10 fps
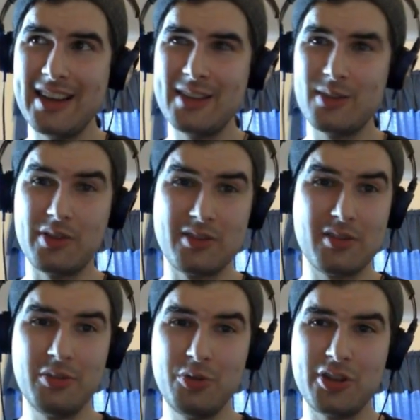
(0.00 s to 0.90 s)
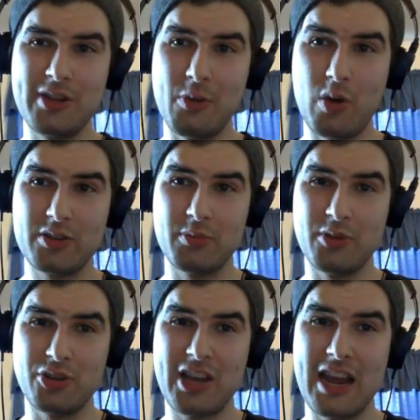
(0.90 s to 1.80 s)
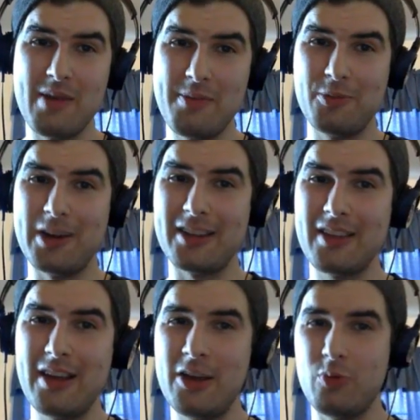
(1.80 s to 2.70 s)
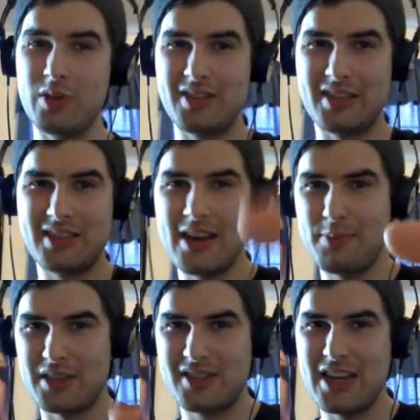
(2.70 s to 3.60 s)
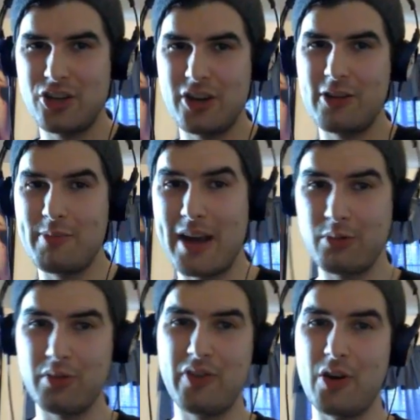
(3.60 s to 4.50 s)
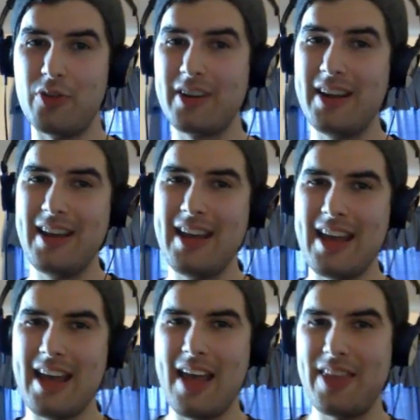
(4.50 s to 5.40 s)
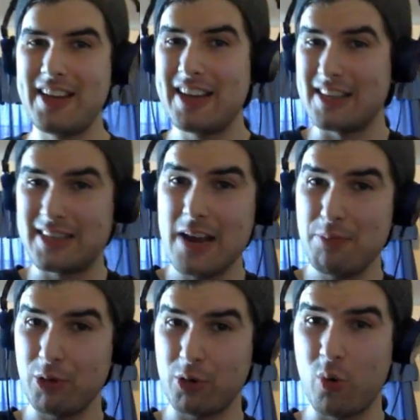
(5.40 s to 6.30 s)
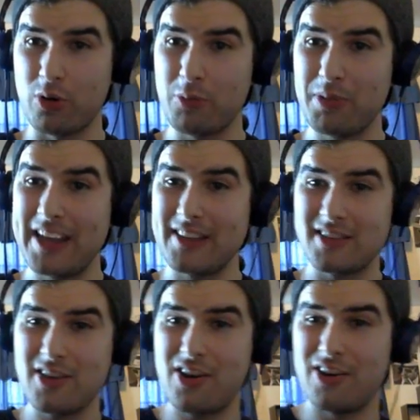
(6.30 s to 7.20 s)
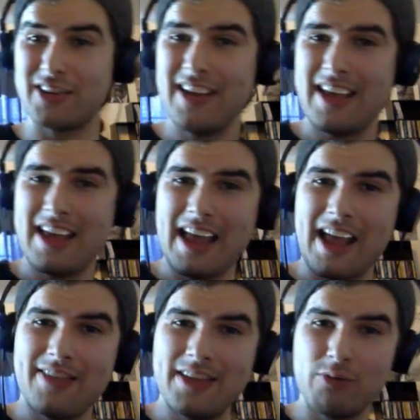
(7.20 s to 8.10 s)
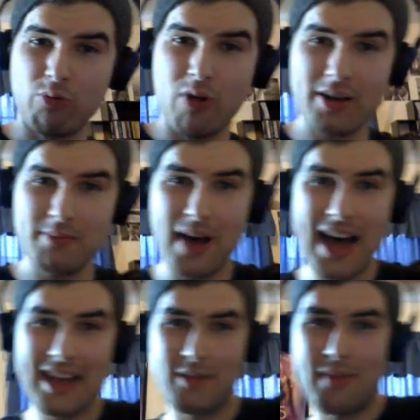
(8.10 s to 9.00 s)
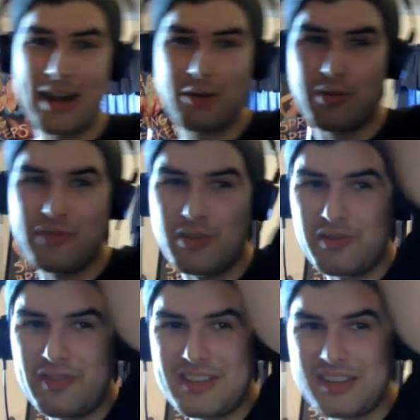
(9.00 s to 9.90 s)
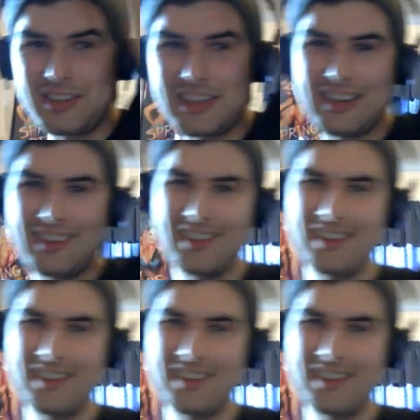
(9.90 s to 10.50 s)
So the solution that Walter Murch came up with was to set up a stationary microphone and then get a tape recorder playing the song and then run by the microphone physically